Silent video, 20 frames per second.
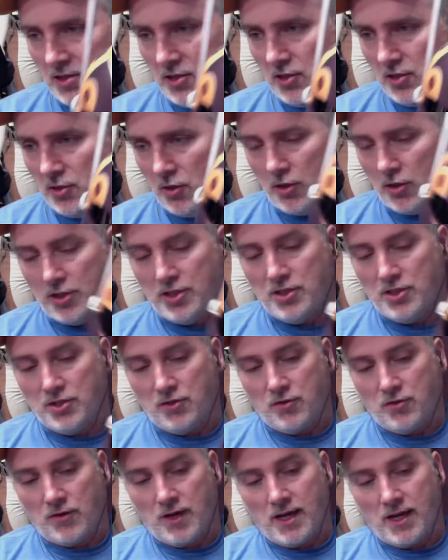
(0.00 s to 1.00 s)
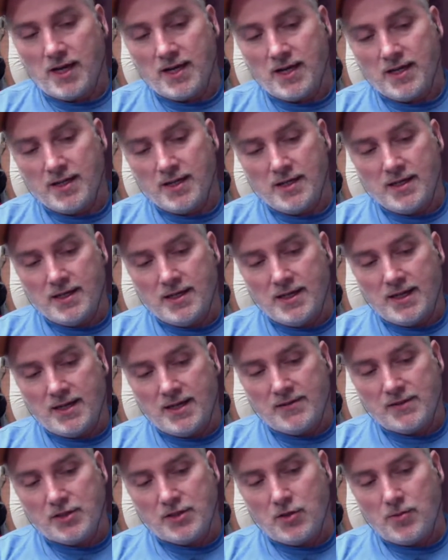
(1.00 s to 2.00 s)
darkened gray. I
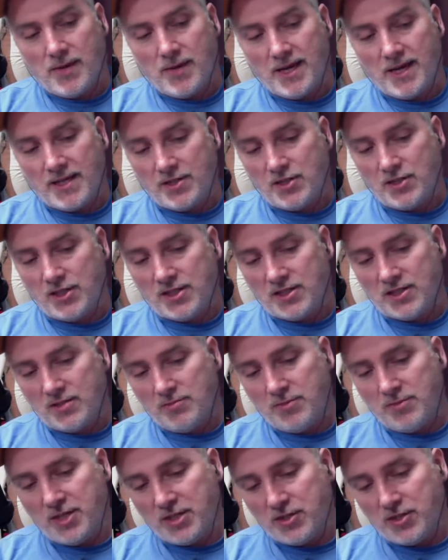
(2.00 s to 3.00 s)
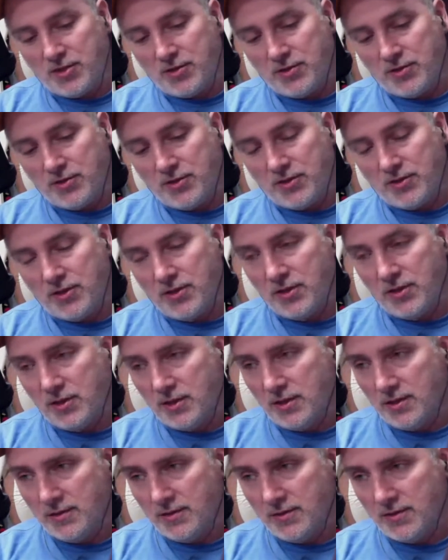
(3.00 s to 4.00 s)
have to go back and check some pictures
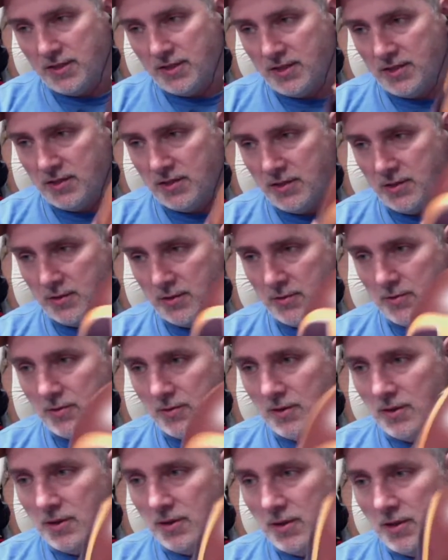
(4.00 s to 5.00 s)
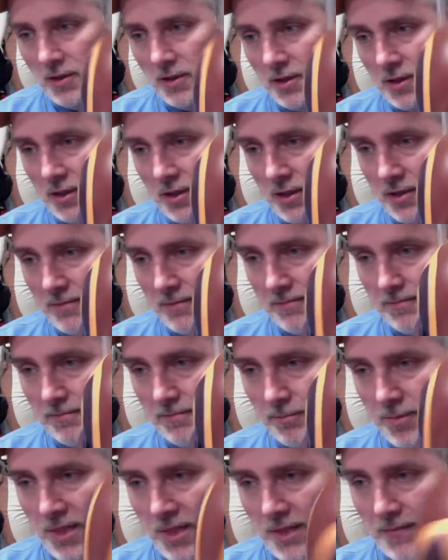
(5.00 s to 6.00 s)
of season 2.
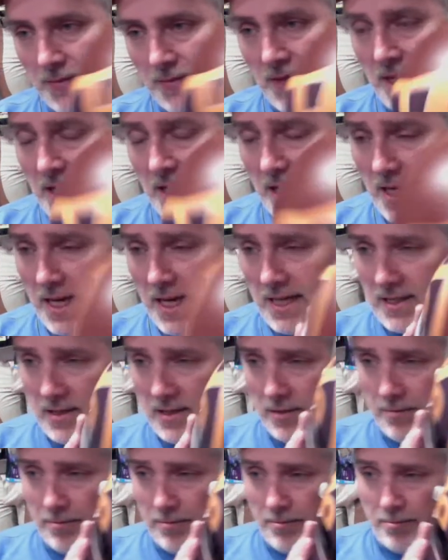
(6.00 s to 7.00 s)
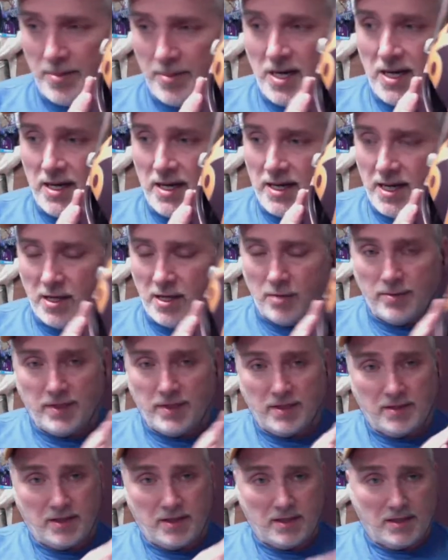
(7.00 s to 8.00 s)
But as a buy
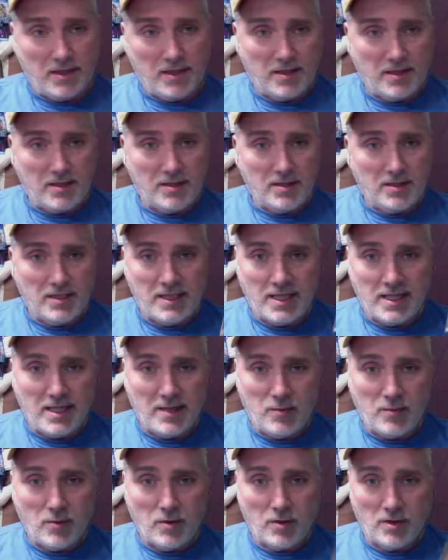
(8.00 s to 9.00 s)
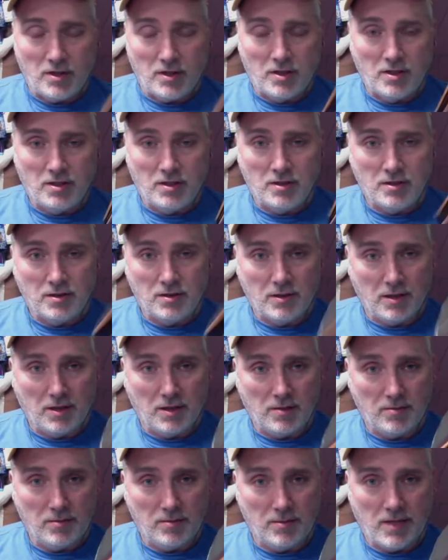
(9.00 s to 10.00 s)
helmet that doesn't need any work,
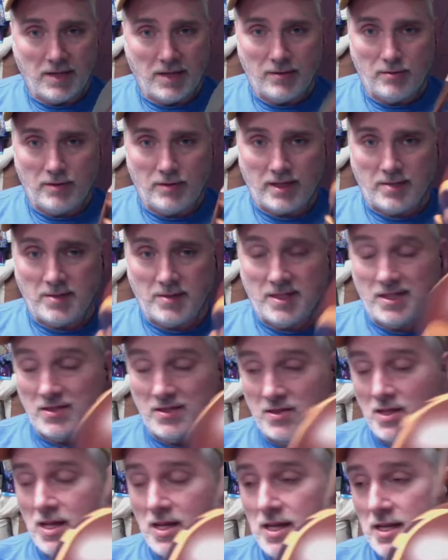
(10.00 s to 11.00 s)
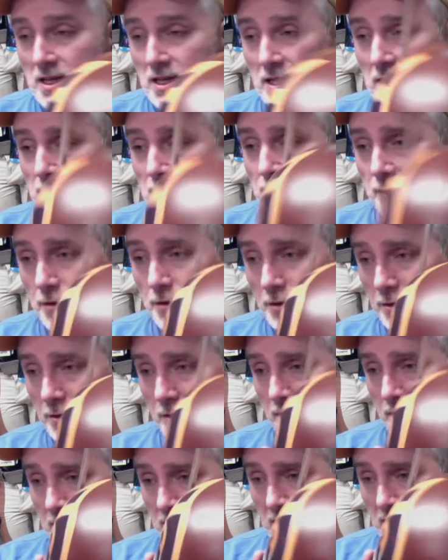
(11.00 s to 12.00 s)
I would recommend this. If you're
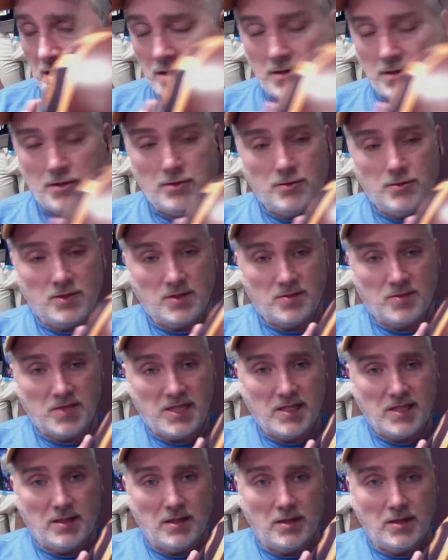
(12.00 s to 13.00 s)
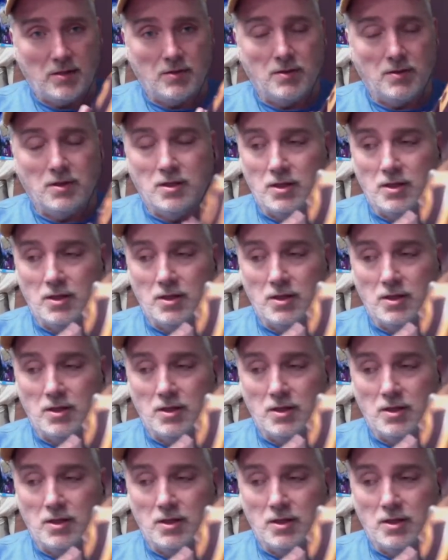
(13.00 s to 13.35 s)
doing a season 2 Sabine though,